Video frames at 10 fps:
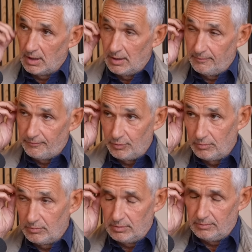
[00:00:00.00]
uh,
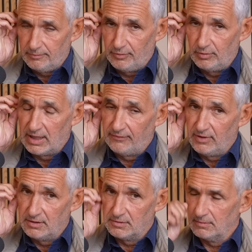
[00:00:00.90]
fruit fruit
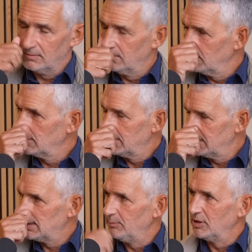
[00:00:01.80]
kefirs or
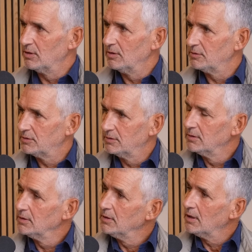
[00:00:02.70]
tibicos
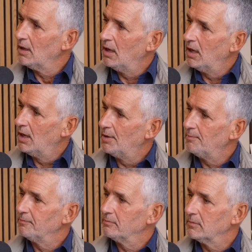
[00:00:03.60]
are